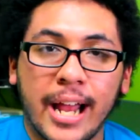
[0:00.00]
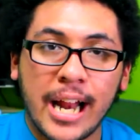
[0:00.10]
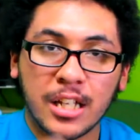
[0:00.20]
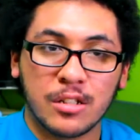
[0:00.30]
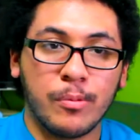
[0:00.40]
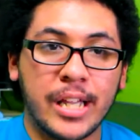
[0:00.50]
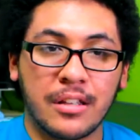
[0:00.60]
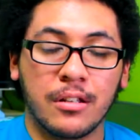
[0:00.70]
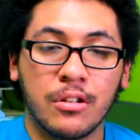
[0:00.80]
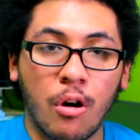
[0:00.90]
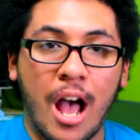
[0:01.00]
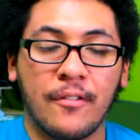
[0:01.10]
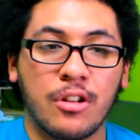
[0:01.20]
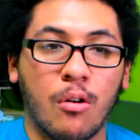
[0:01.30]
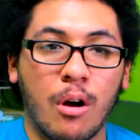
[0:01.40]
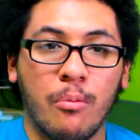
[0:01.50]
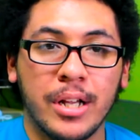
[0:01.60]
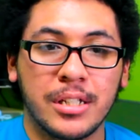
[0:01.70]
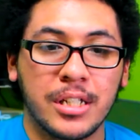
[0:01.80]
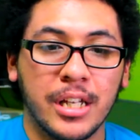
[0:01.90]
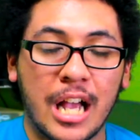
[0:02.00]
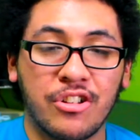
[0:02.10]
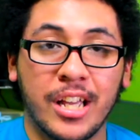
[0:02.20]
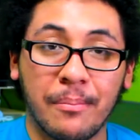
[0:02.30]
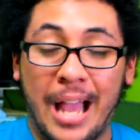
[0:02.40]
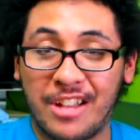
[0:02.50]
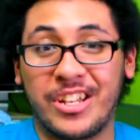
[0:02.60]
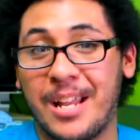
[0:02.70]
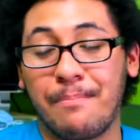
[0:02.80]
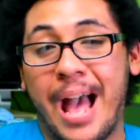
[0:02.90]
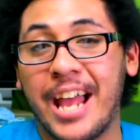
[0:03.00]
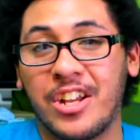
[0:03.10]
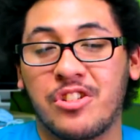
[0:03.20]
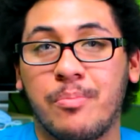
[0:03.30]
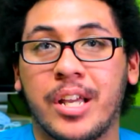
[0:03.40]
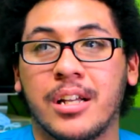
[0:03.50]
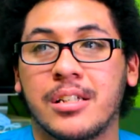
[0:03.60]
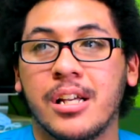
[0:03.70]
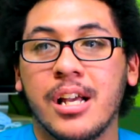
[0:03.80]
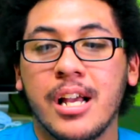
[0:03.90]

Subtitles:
And as we get to know Avatar 1, we see him get banished because